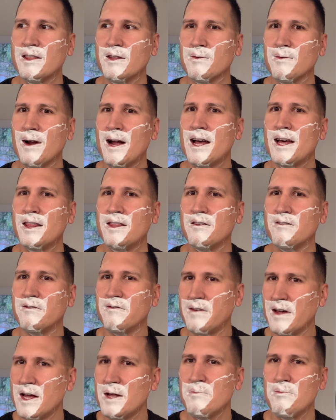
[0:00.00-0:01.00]
the wrath of
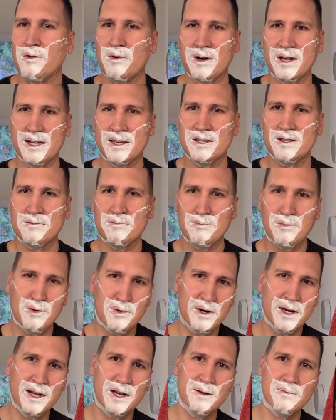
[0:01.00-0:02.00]
fanboyism
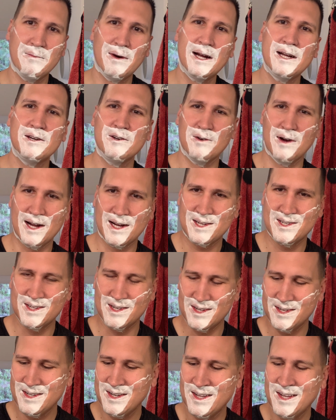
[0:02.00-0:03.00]
pointed in my
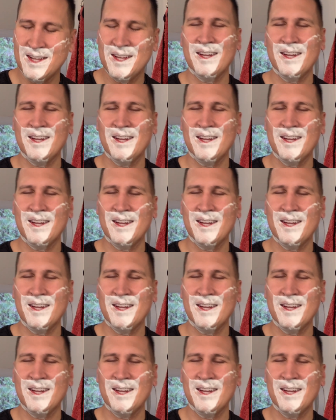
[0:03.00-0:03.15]
direction,